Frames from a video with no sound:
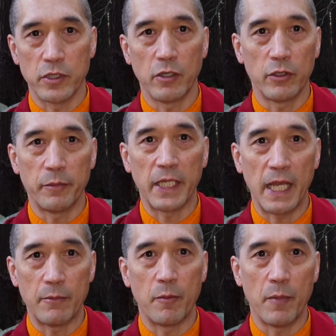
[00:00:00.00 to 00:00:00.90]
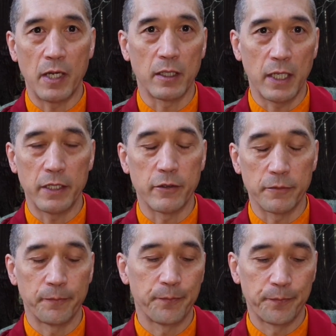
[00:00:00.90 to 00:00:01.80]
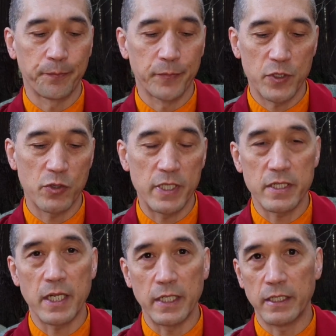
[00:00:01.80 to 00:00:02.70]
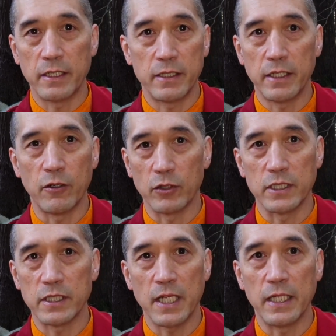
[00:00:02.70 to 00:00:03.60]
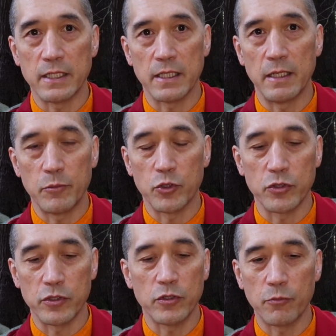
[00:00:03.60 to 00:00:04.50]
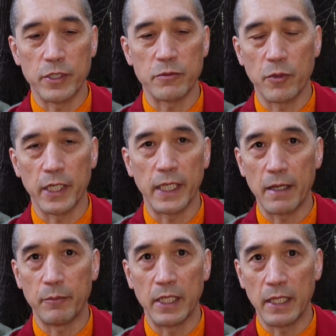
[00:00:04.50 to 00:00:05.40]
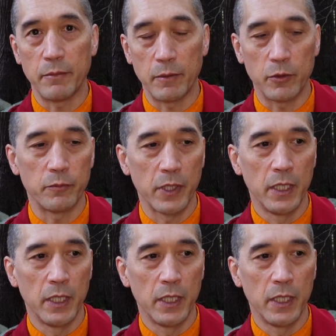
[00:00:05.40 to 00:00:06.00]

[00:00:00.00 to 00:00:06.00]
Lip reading: He only became a monk later. So he did all his study as a layperson. There's no reason why it can't be lay people.